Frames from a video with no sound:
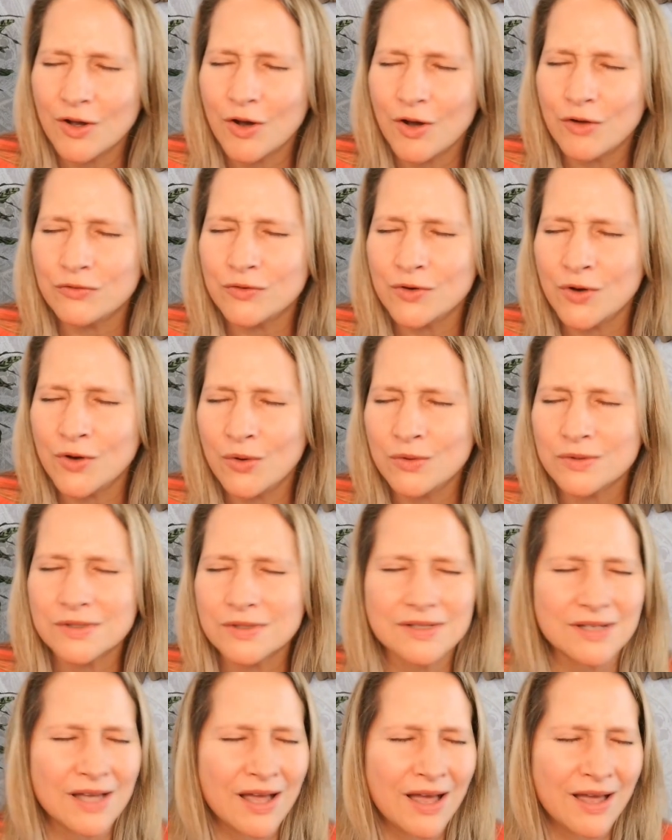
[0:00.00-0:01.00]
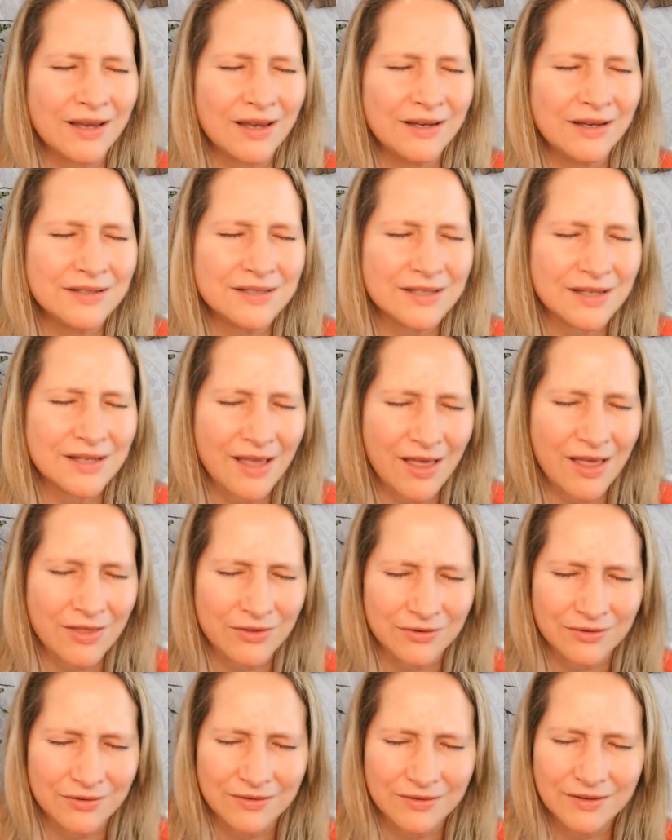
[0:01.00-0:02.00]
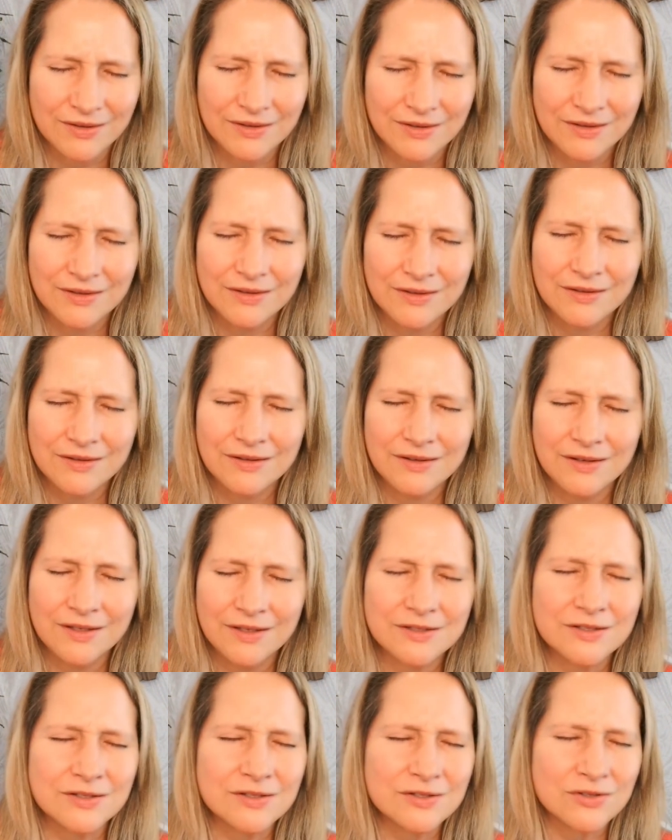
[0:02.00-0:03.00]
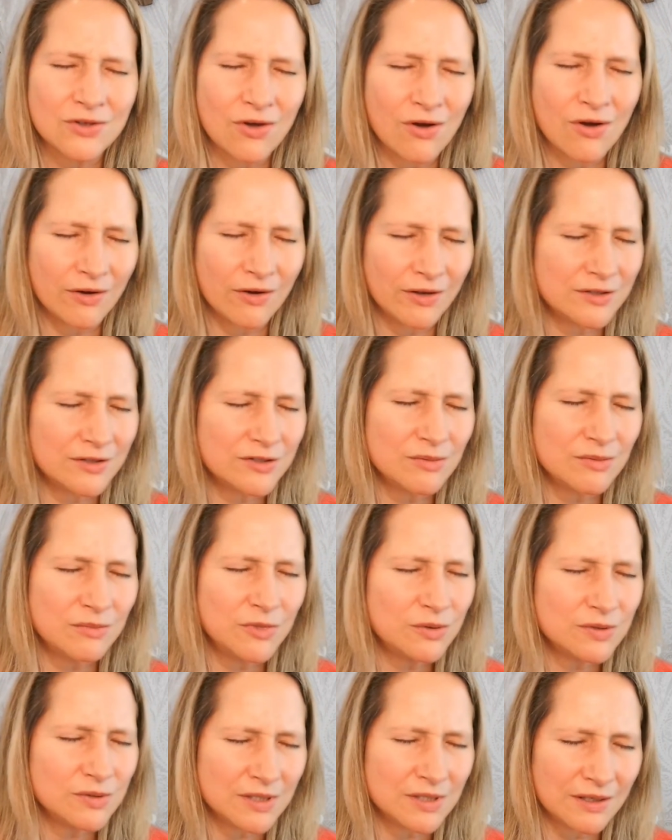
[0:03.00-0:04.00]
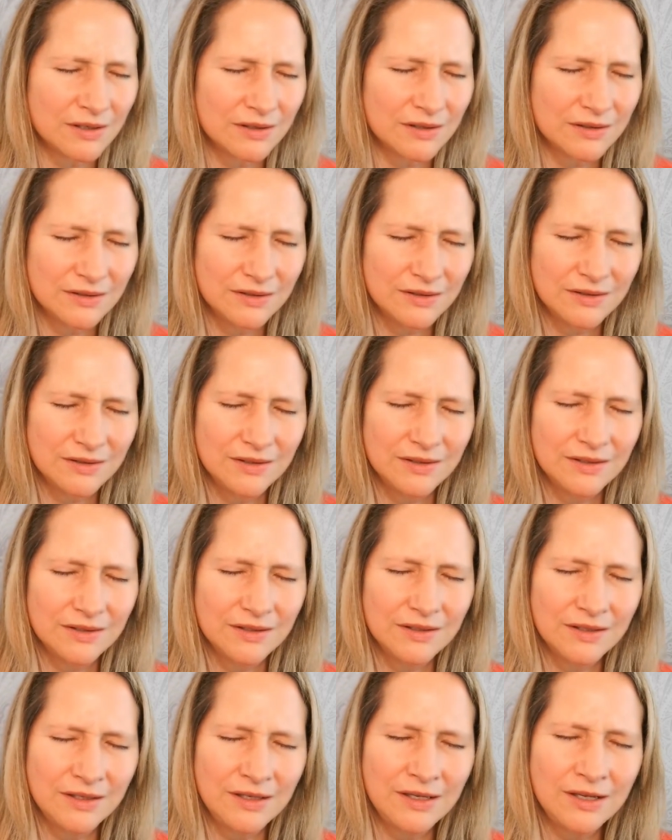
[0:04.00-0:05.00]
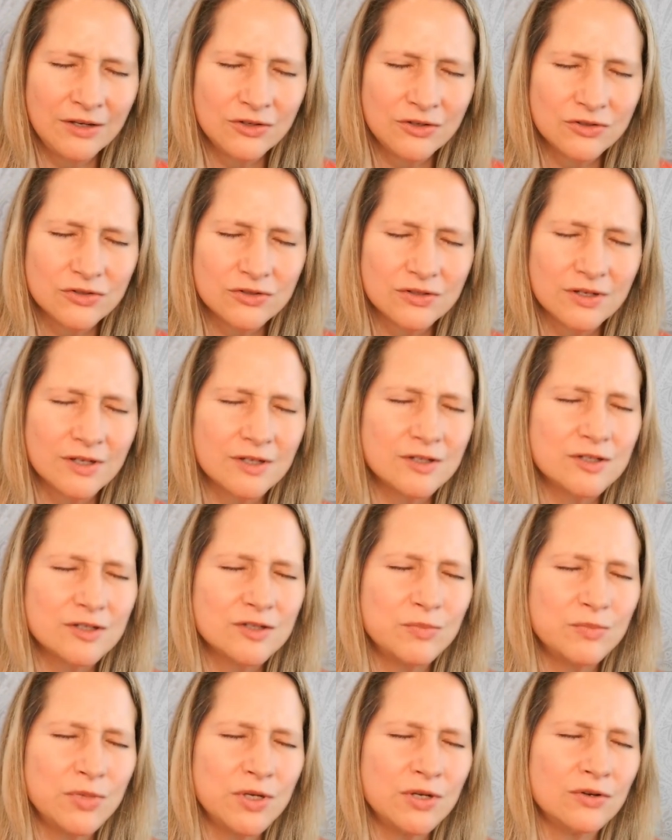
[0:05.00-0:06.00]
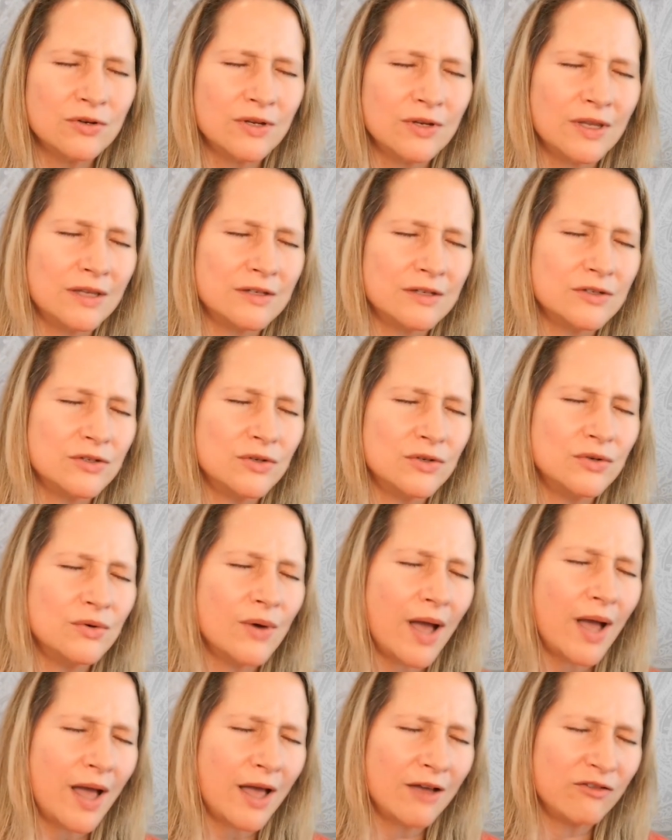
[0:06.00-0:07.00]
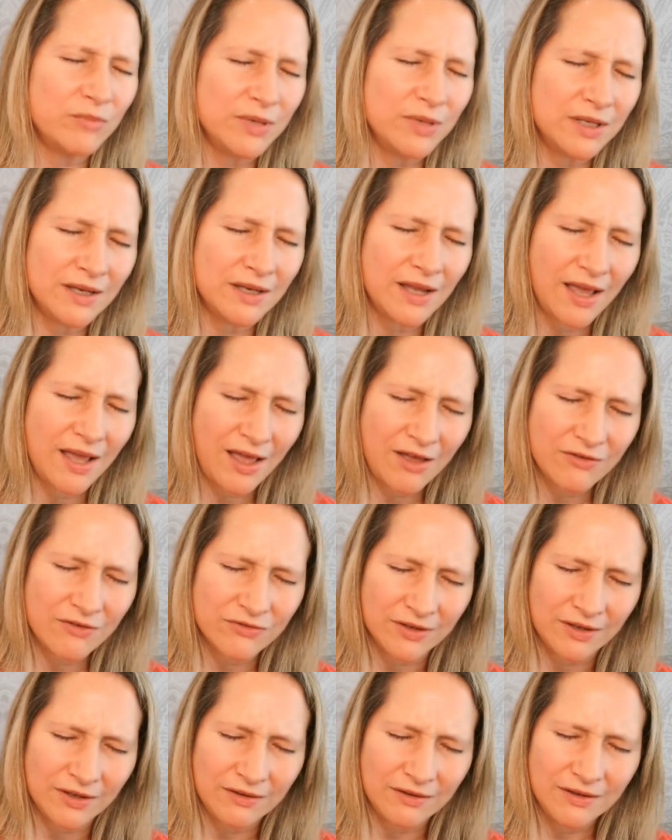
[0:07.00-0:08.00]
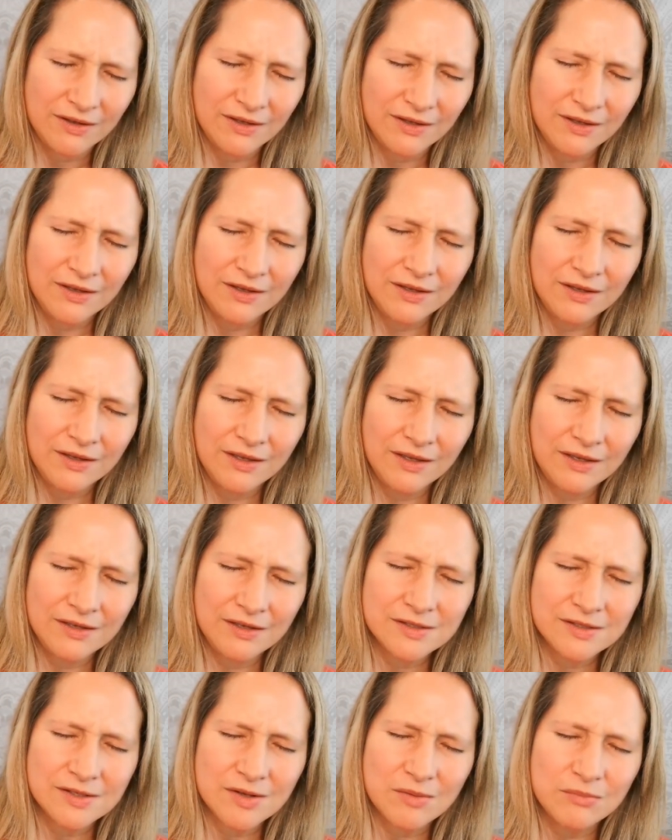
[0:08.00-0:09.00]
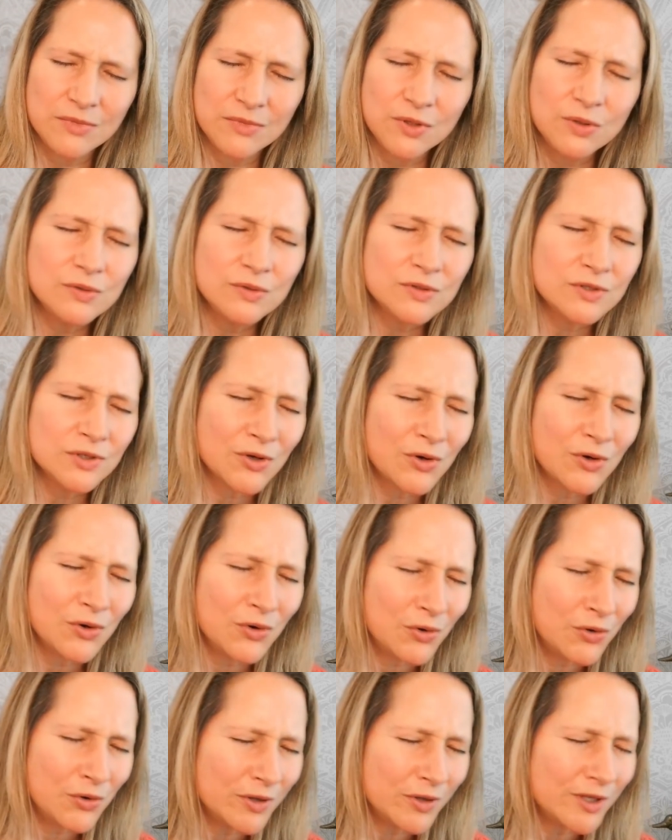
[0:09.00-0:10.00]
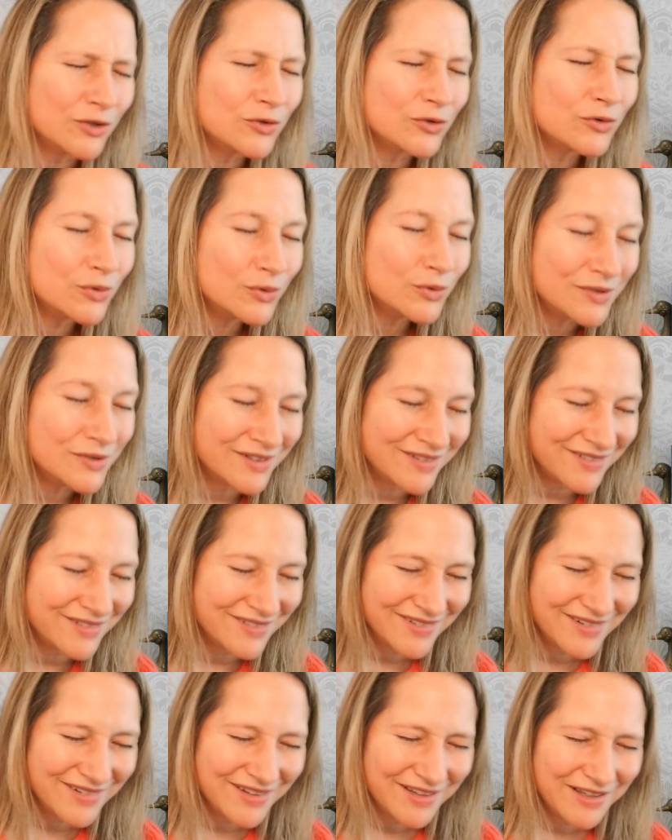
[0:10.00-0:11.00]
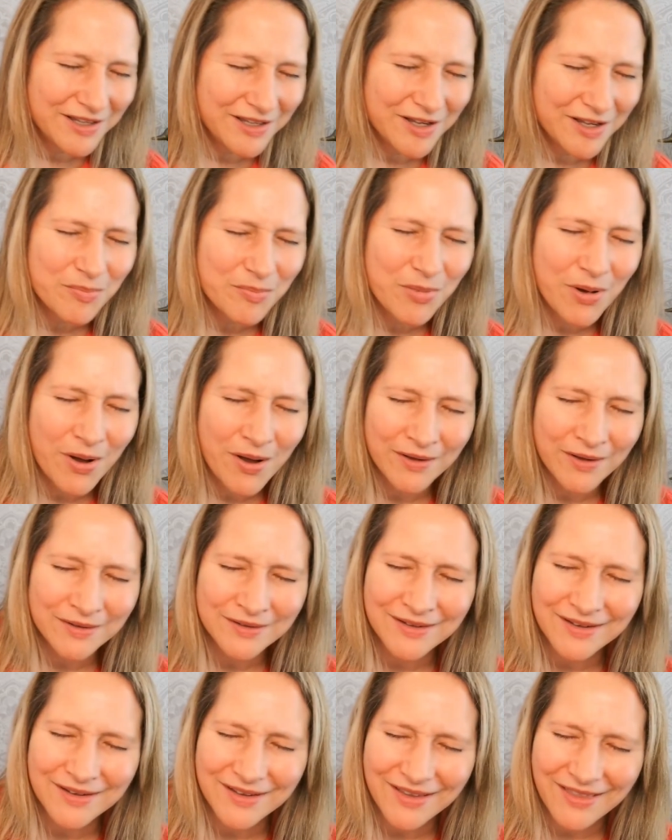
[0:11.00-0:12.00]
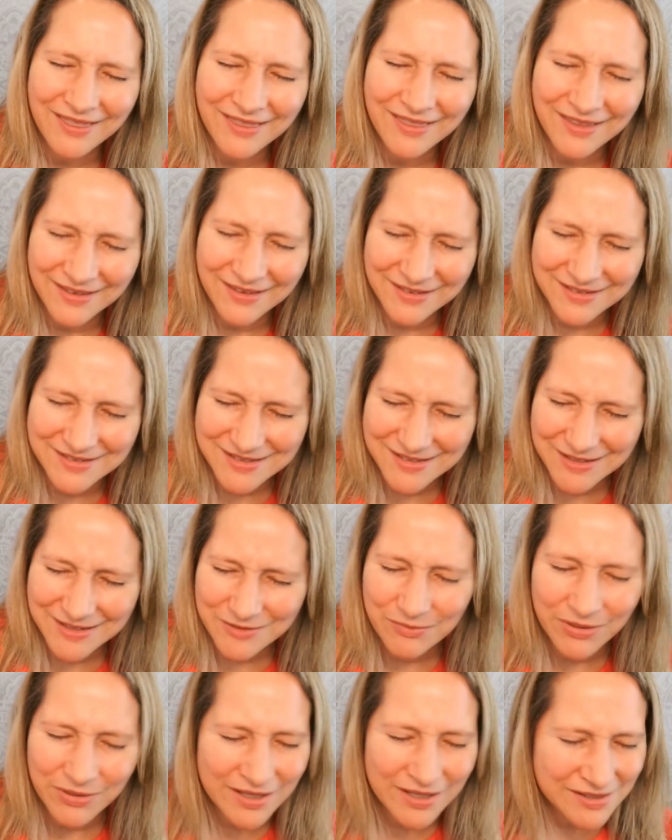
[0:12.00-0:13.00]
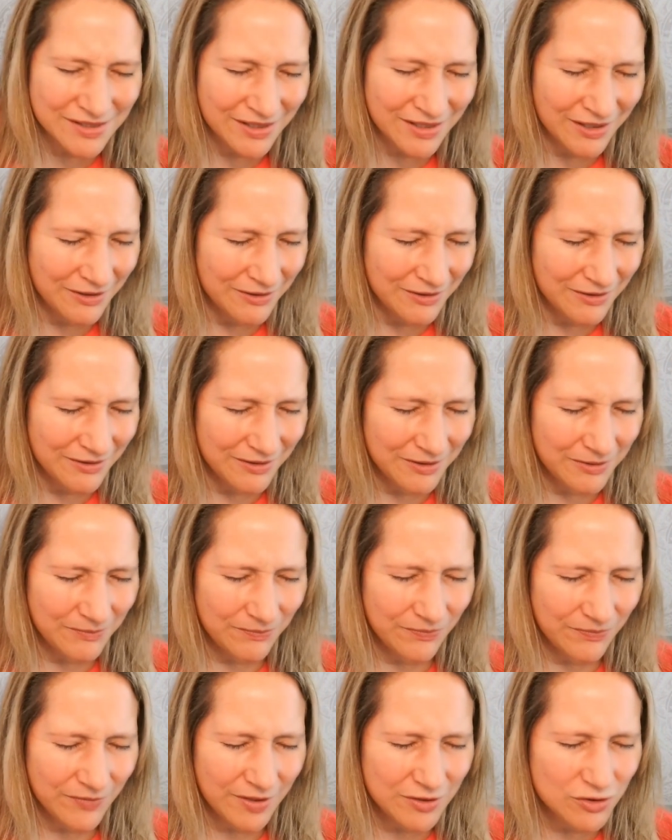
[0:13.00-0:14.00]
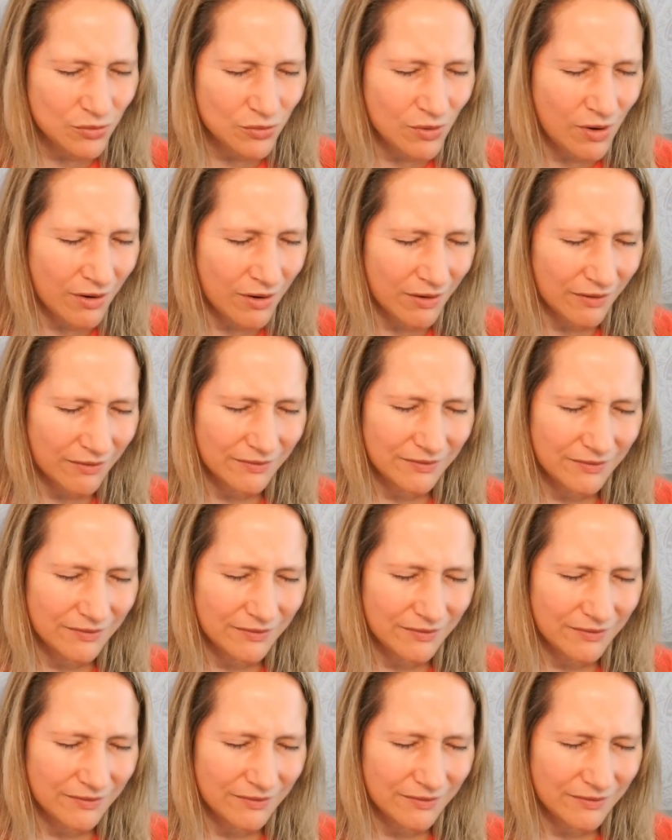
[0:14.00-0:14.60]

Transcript: of notes tied together into song, into music. Each experience you have been having is a musical intrusion upon this blessing that you are.